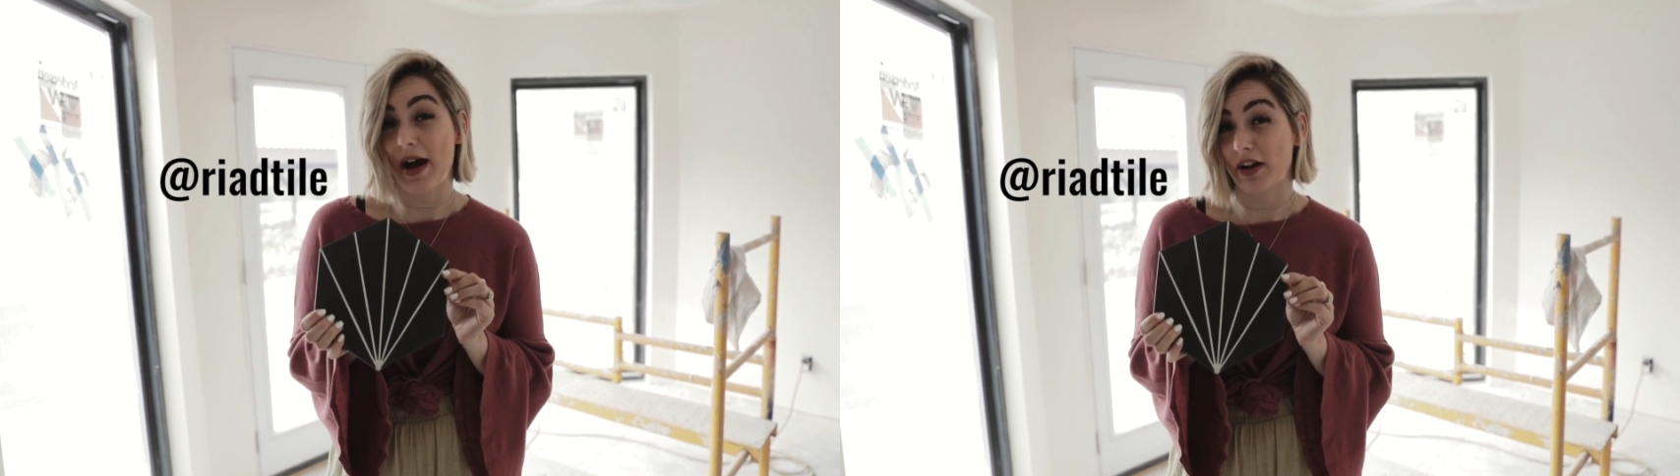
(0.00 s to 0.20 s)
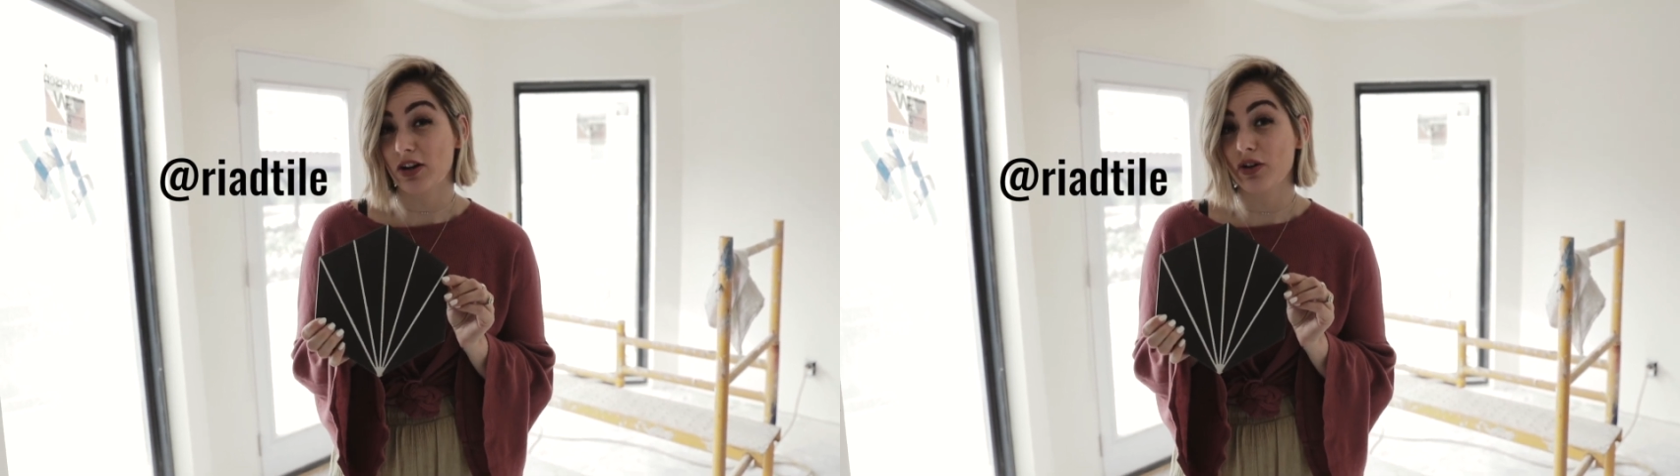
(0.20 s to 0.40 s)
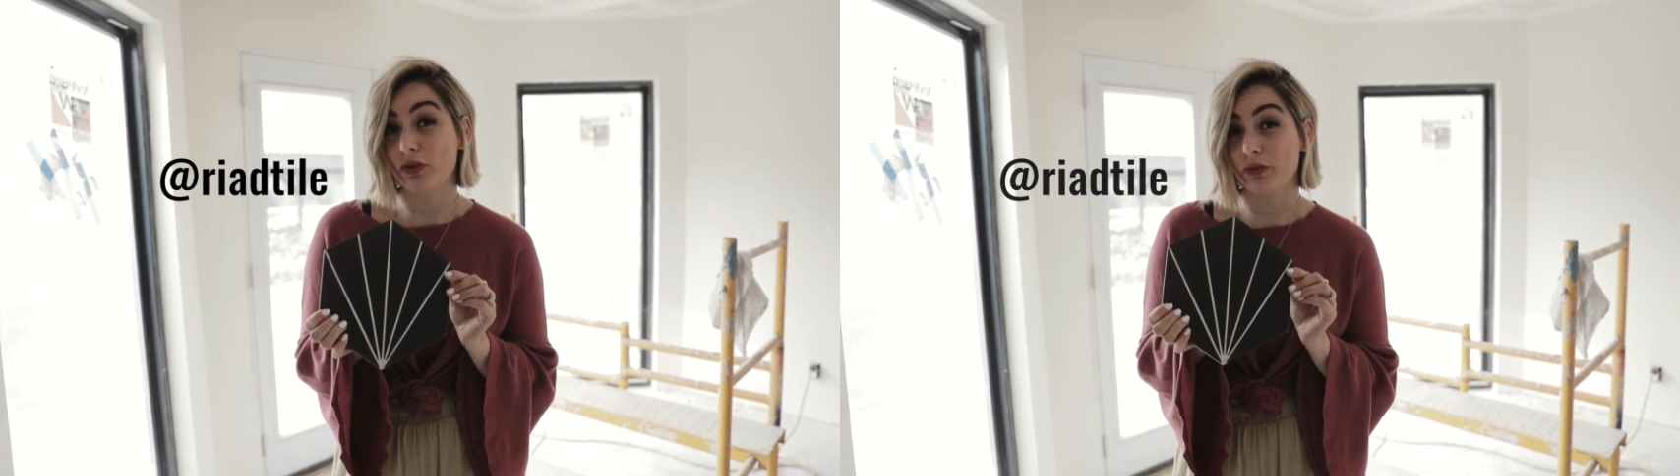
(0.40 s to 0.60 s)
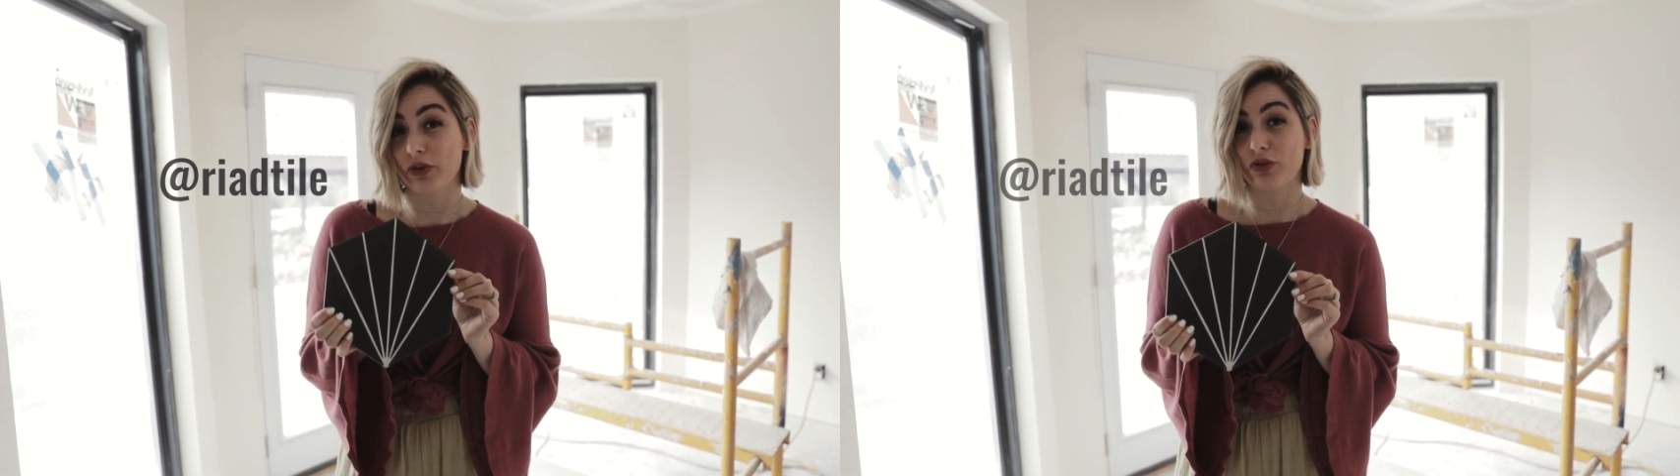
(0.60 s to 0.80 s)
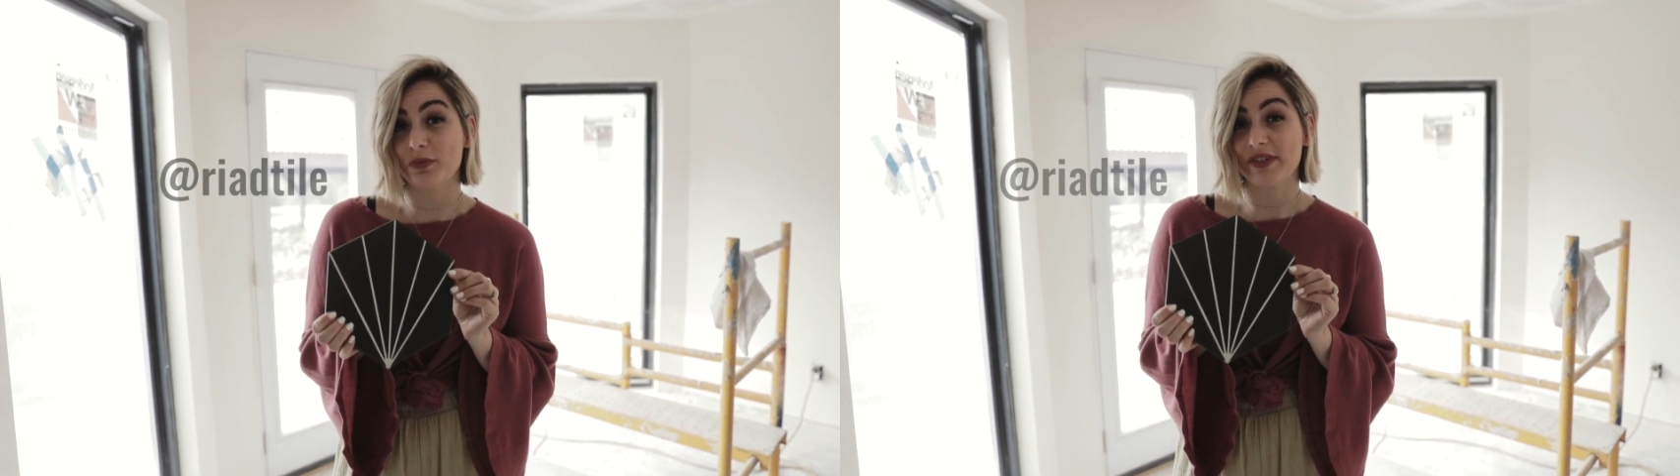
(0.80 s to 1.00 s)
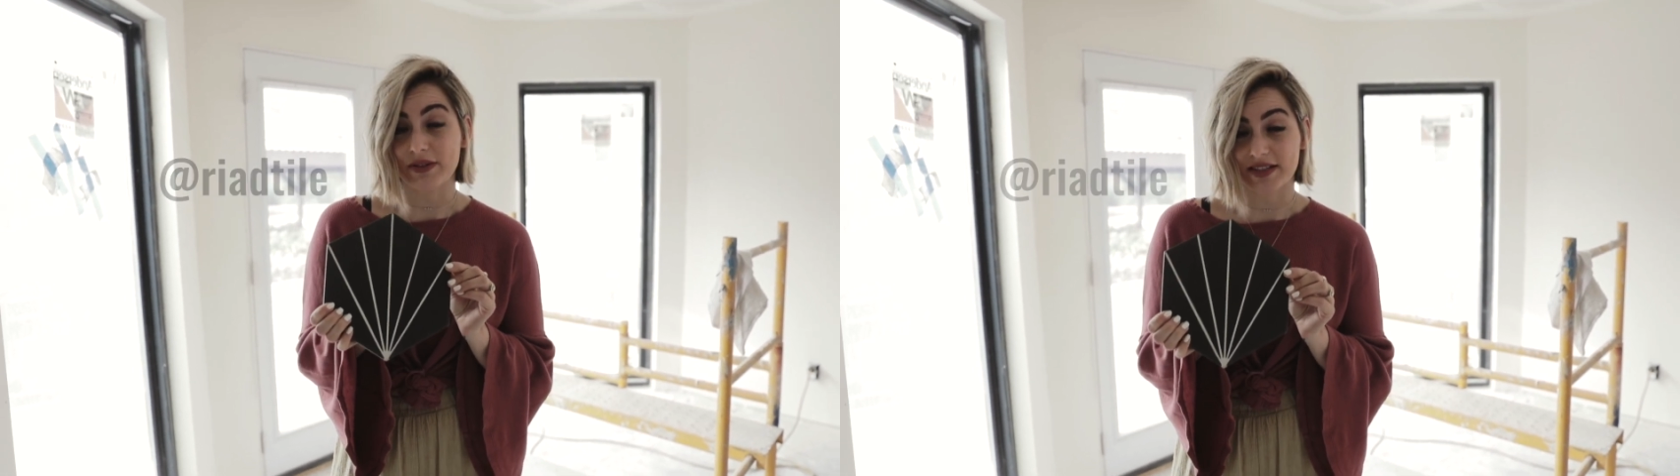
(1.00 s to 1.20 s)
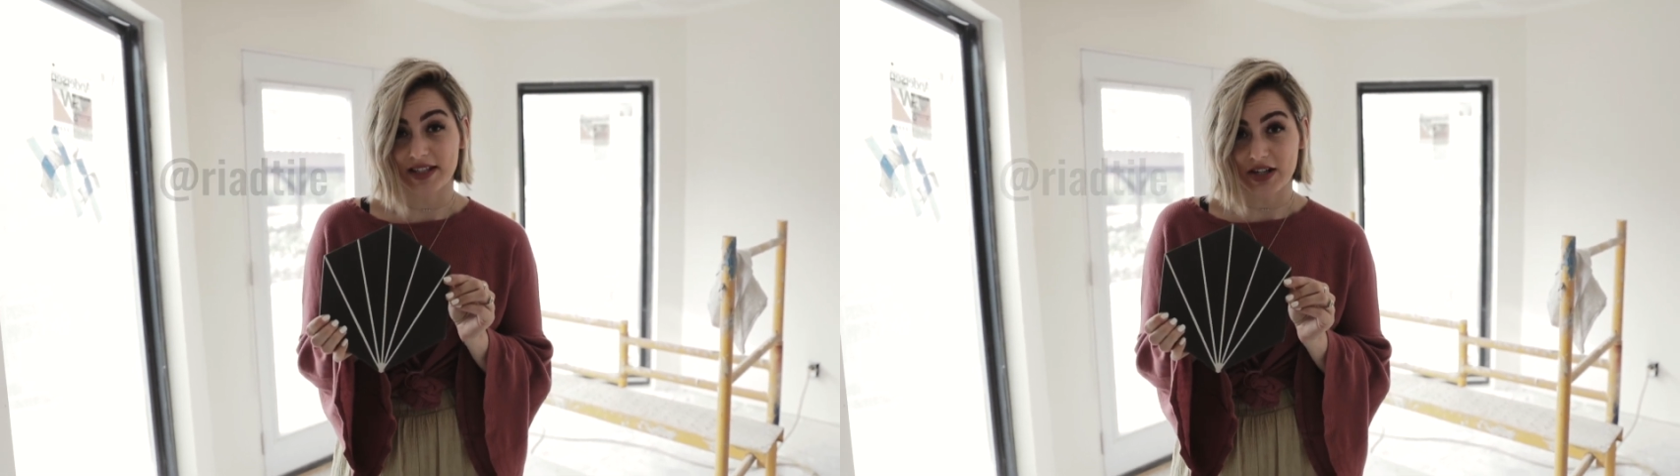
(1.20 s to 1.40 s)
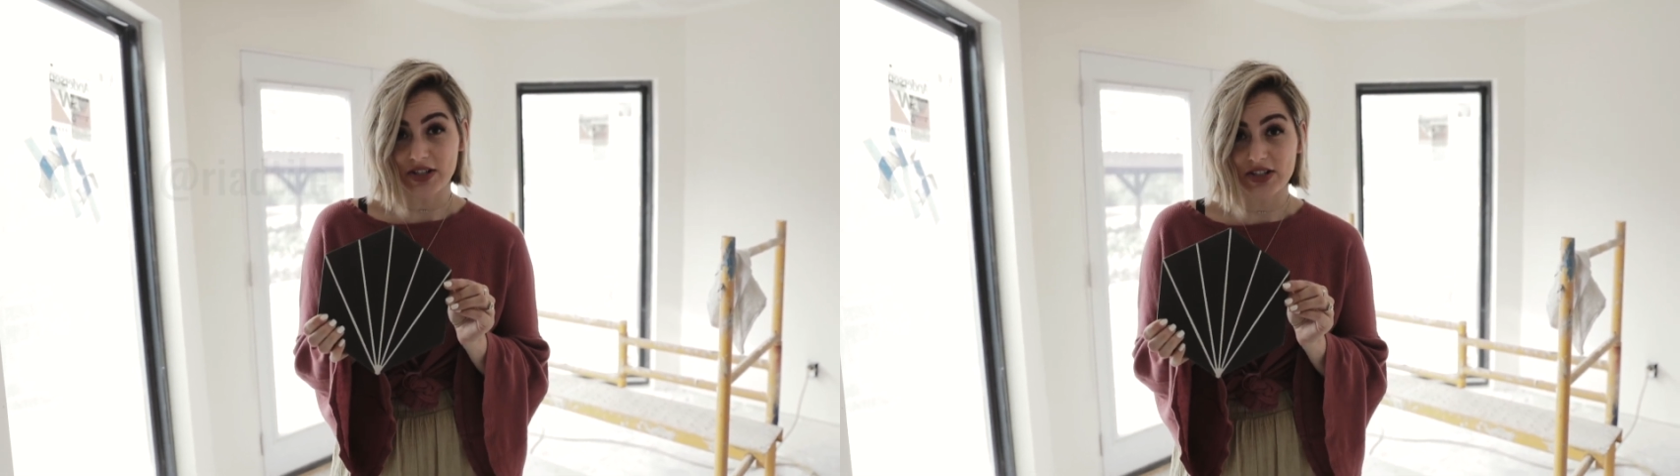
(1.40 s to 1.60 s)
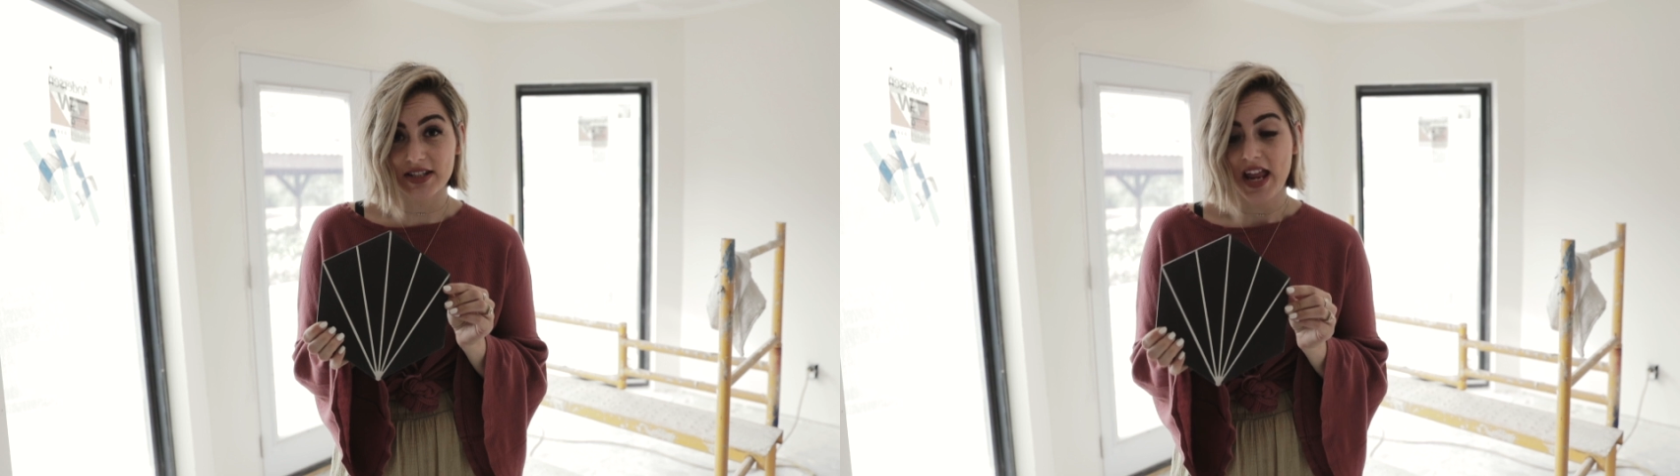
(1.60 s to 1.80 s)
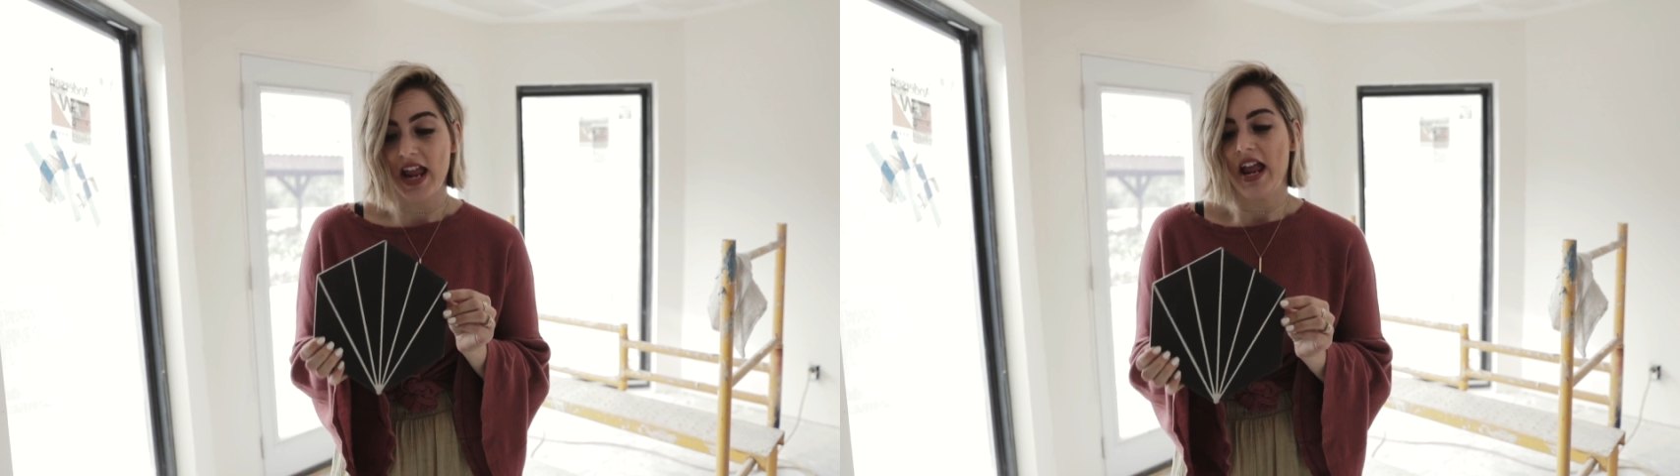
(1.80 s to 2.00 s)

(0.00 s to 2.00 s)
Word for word: powder room downstairs.